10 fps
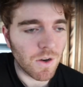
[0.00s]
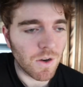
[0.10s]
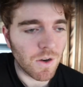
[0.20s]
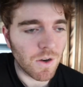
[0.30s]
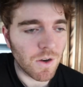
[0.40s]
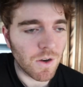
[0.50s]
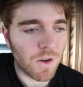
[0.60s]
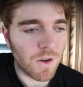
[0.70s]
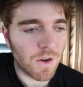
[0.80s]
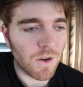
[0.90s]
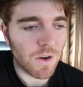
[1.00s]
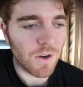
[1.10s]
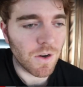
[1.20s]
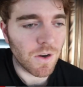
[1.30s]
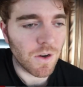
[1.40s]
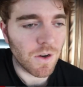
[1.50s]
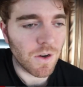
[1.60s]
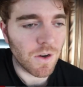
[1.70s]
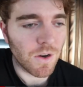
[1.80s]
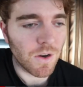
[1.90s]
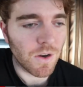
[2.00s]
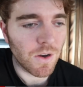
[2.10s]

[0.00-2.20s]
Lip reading: This person isn't speaking.